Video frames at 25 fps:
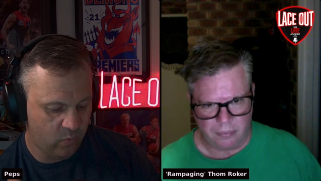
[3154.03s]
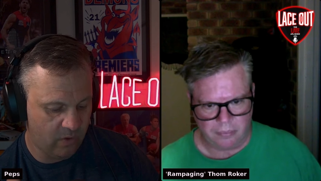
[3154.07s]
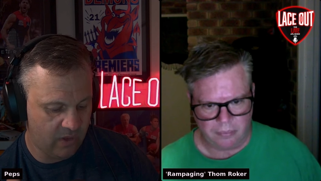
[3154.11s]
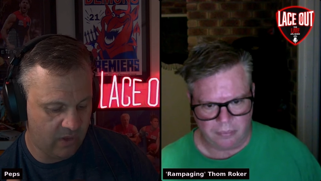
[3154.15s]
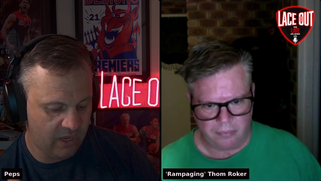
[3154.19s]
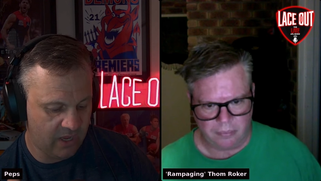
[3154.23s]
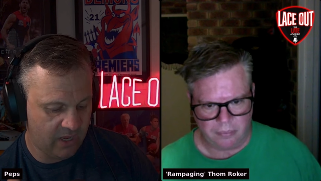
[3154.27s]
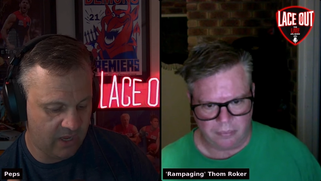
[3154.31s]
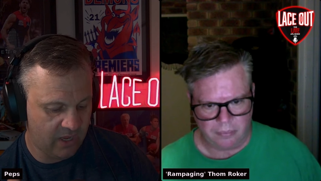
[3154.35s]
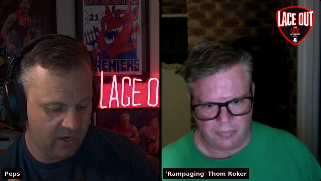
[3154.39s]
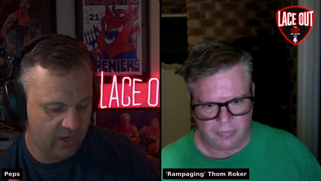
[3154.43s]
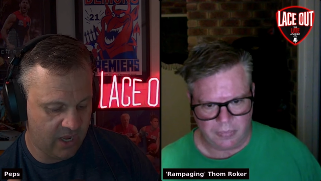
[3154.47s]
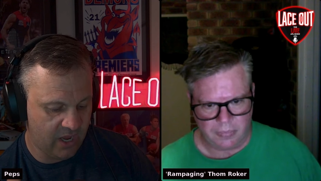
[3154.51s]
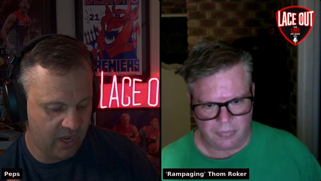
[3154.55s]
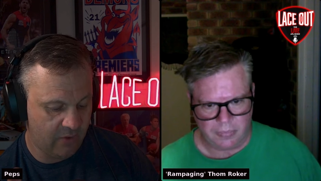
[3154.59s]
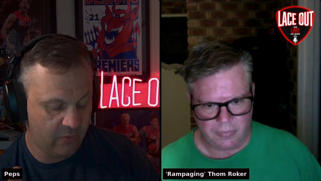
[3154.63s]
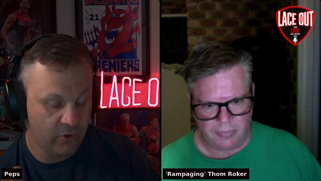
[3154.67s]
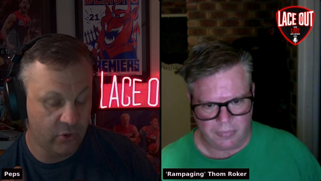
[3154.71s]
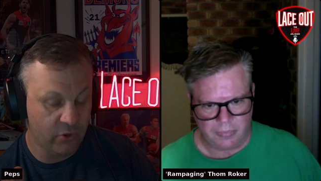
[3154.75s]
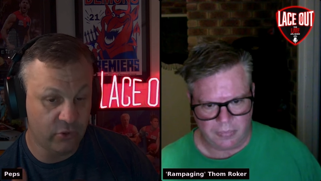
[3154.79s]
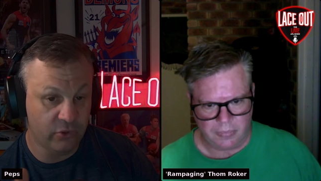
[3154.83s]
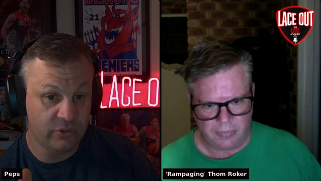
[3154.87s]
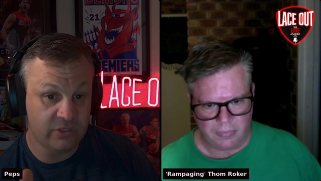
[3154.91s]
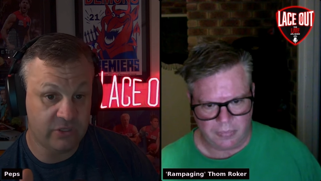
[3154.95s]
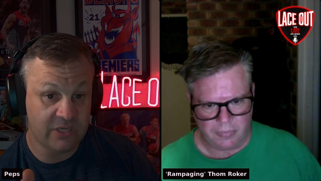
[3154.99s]
Speaker 1: Noah
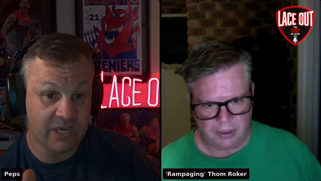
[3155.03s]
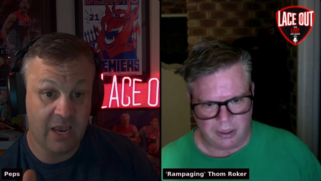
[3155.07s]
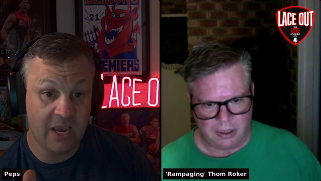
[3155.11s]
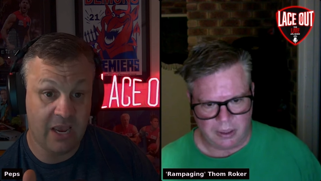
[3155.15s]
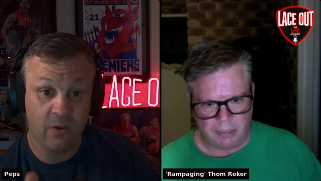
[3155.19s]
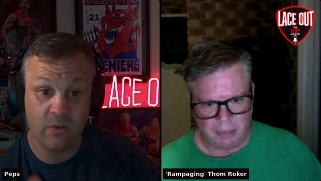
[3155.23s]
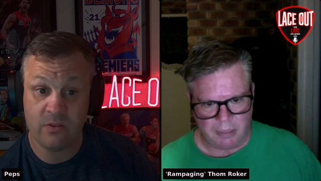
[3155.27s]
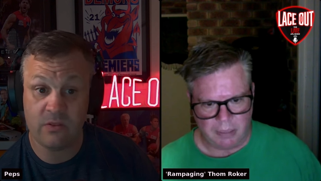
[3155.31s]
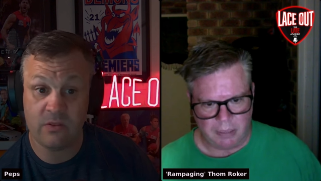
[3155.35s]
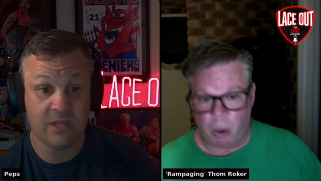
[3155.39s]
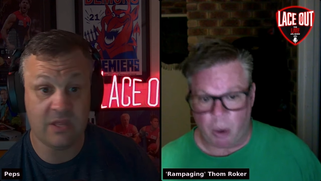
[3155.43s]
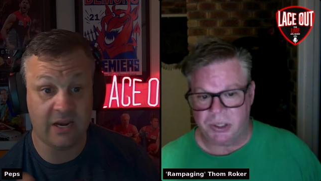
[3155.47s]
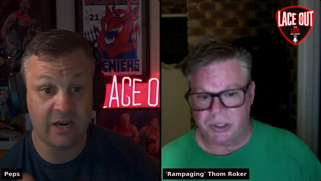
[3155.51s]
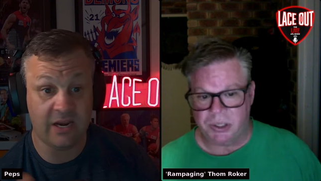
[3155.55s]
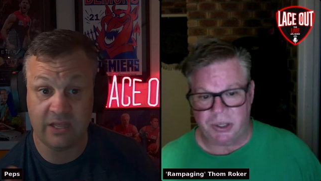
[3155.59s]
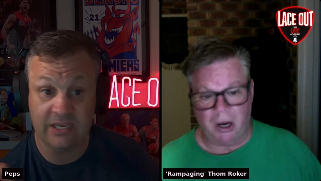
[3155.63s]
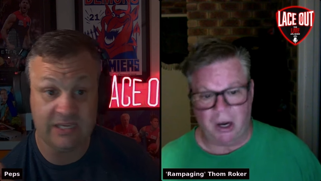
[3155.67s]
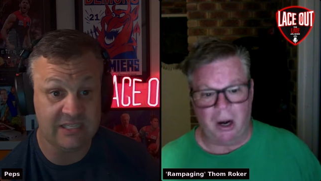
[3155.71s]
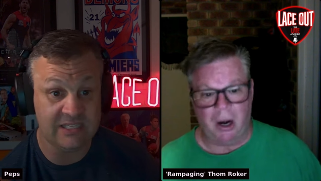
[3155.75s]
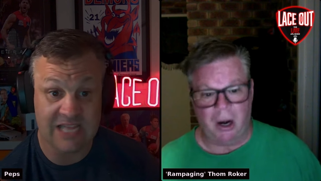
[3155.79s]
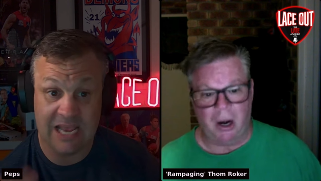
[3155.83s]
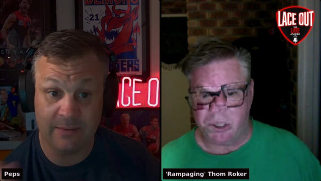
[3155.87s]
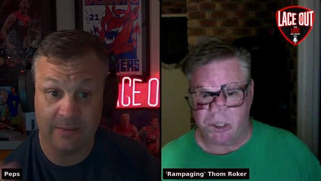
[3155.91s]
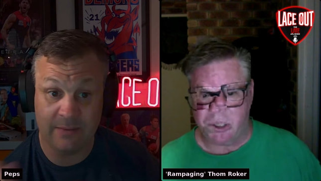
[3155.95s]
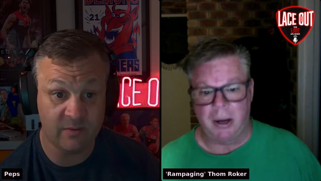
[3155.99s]
Uze. None of these
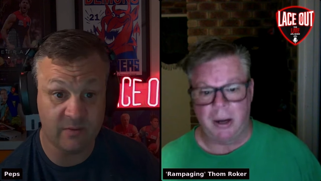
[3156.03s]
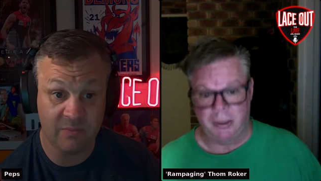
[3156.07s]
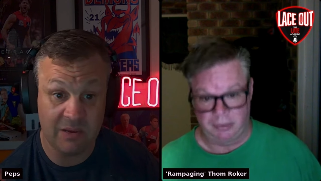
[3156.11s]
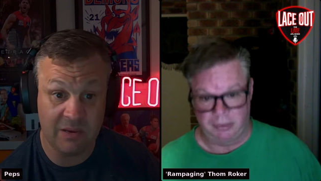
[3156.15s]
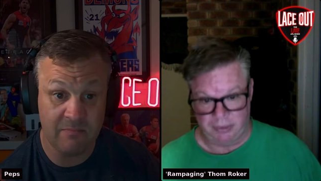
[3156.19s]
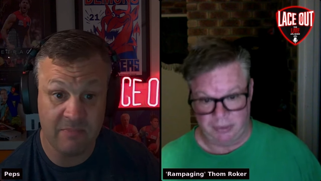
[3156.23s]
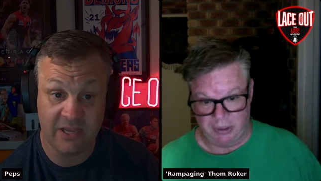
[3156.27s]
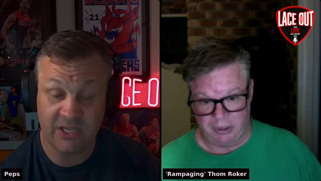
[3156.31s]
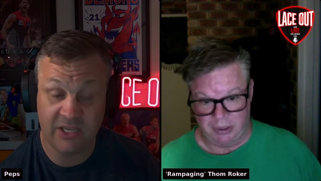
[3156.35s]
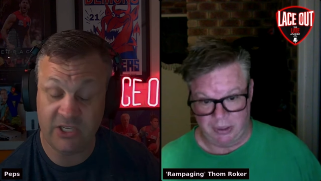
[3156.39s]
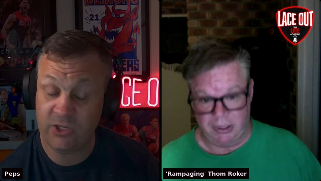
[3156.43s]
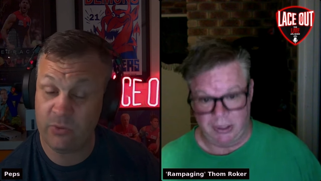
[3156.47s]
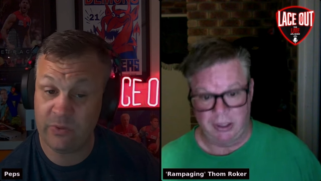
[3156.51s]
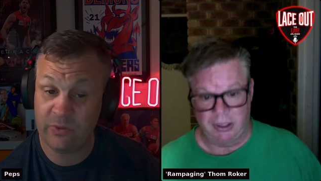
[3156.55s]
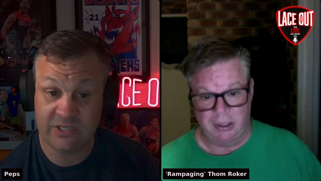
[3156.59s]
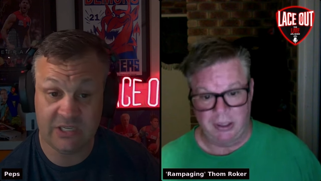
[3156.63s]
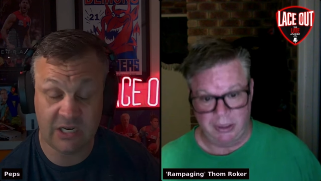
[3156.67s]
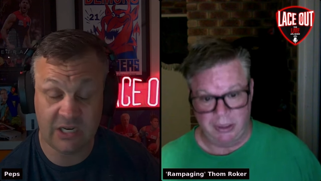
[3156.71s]
names have been mentioned. We